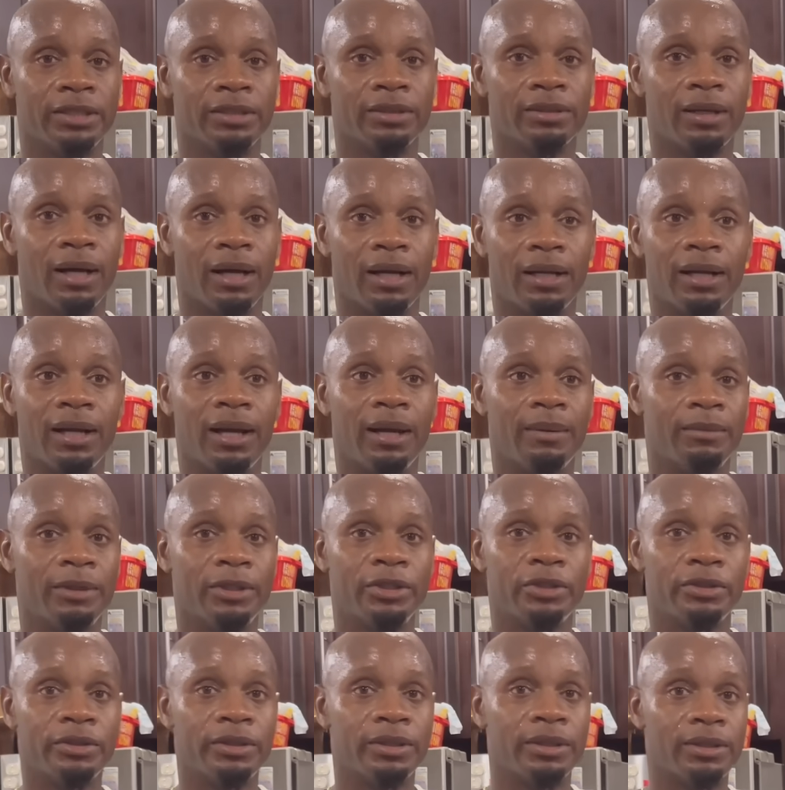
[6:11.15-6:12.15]
I uh-uh. climb
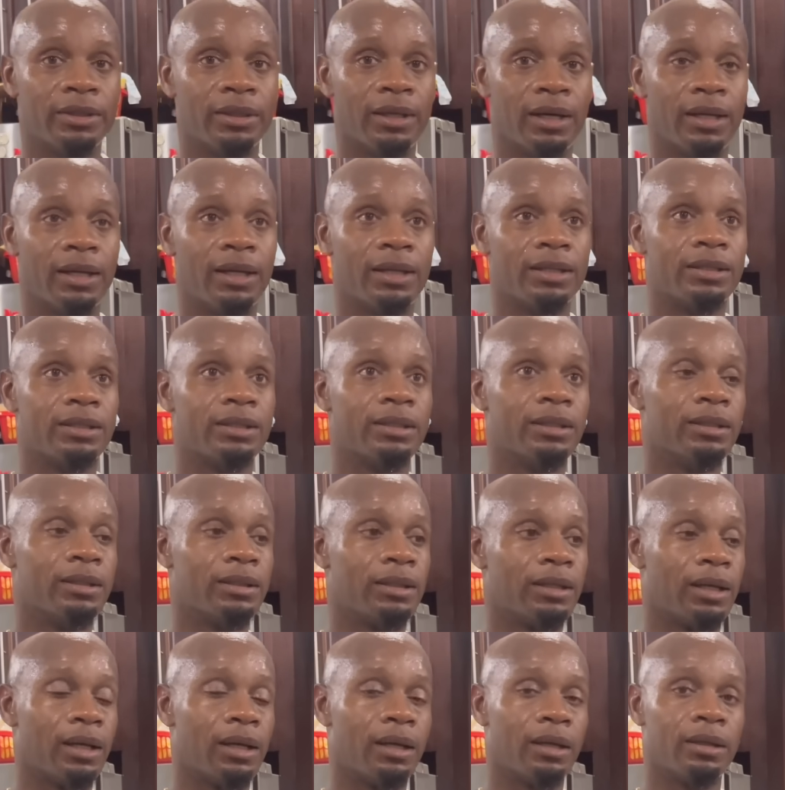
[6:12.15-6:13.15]
the tree. Maybe it's a good
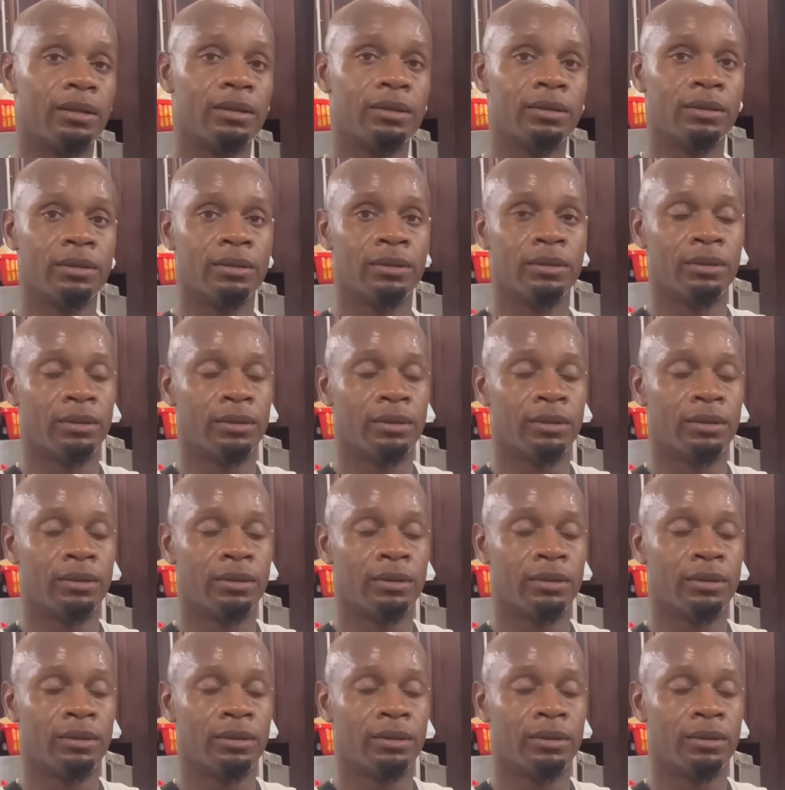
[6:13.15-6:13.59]
thing.